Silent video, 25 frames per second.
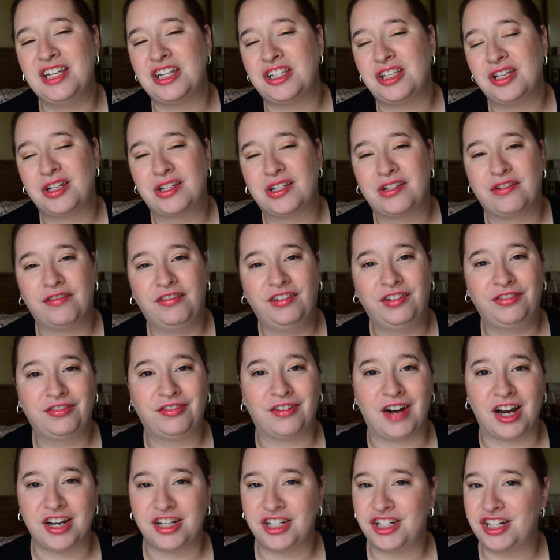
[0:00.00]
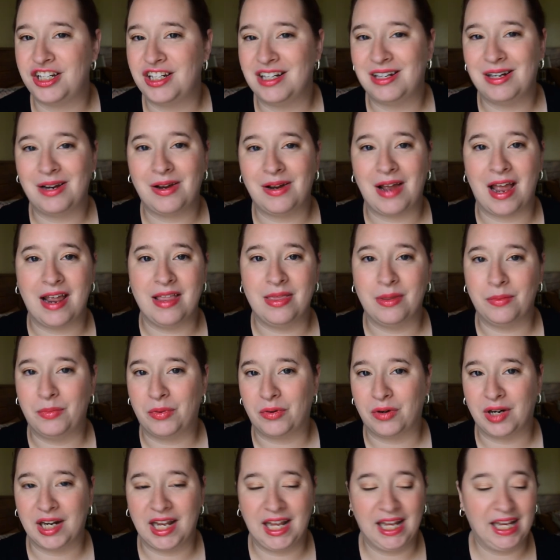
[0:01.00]
just looks refreshed in the
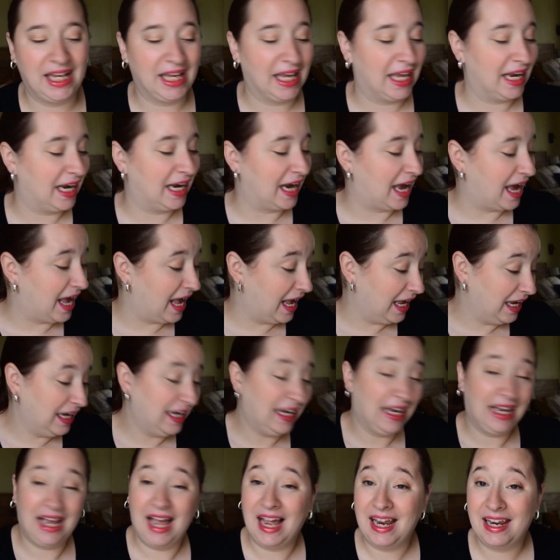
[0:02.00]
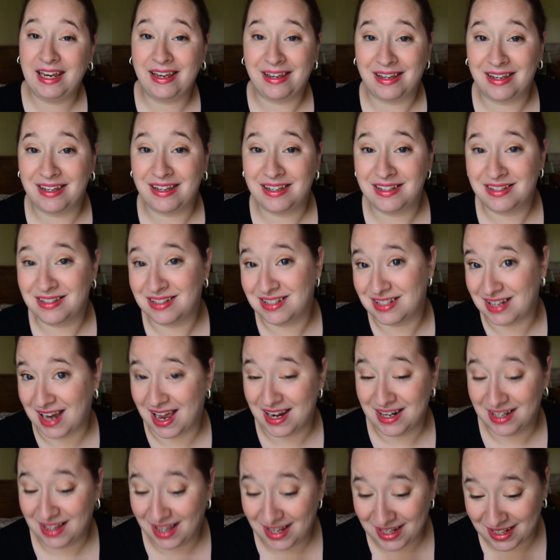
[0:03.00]
morning, and I
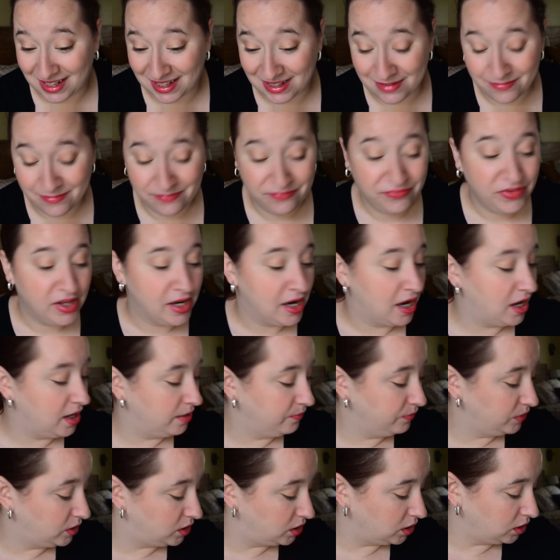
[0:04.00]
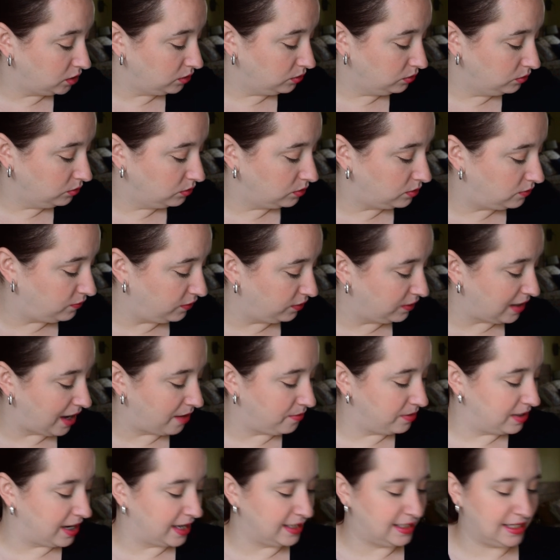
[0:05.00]
kind of like it. So for that
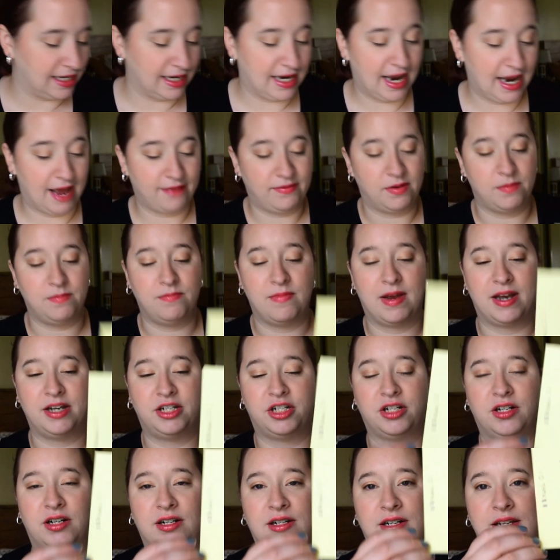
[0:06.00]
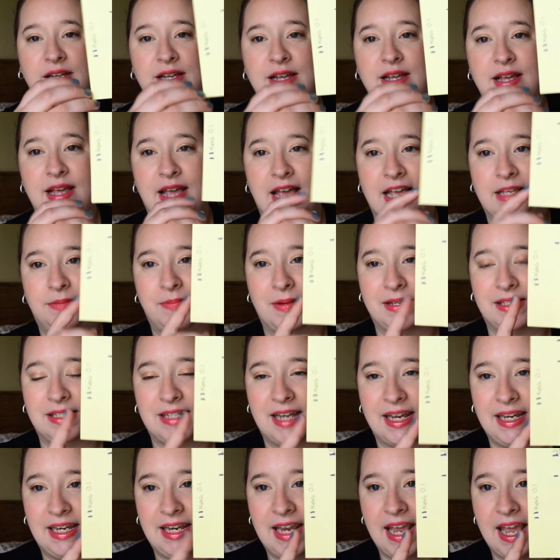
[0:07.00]
one, I did have it measured as best
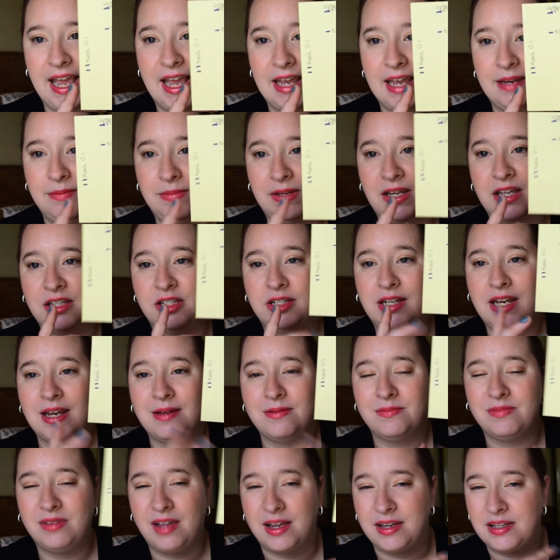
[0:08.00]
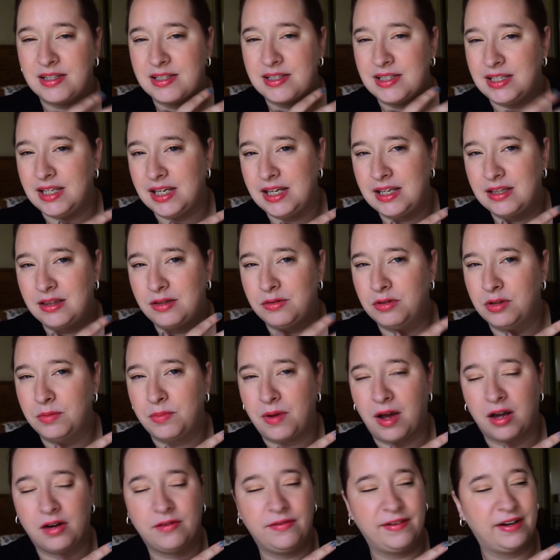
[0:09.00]
I can because you can't like see it through the
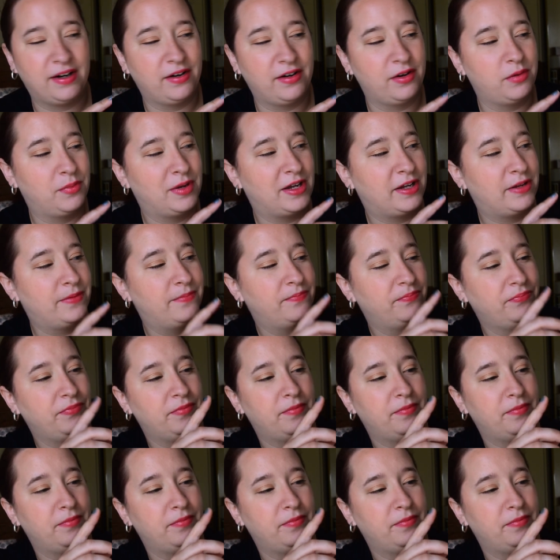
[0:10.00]
bottle very well,